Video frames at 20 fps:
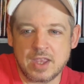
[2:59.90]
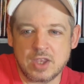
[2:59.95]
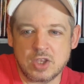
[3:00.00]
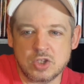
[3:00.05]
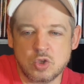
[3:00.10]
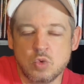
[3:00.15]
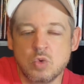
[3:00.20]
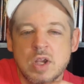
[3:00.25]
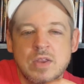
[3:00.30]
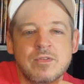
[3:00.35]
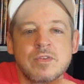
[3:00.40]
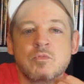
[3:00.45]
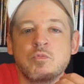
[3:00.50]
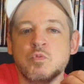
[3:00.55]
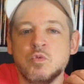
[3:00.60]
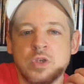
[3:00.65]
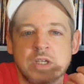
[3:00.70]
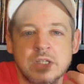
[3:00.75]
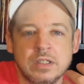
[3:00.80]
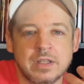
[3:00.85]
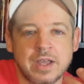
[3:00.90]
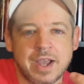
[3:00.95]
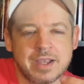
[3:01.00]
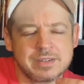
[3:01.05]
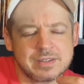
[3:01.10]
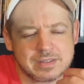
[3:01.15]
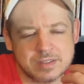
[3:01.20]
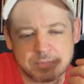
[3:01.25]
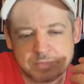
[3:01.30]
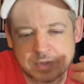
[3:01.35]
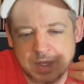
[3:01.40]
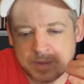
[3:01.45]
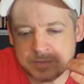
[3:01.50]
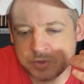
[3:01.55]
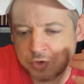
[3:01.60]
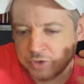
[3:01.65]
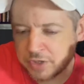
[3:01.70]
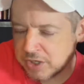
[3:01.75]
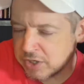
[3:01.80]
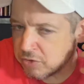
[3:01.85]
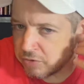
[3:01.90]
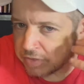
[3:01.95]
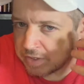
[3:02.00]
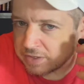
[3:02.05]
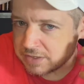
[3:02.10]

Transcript: You don't even realize sometimes you're hearing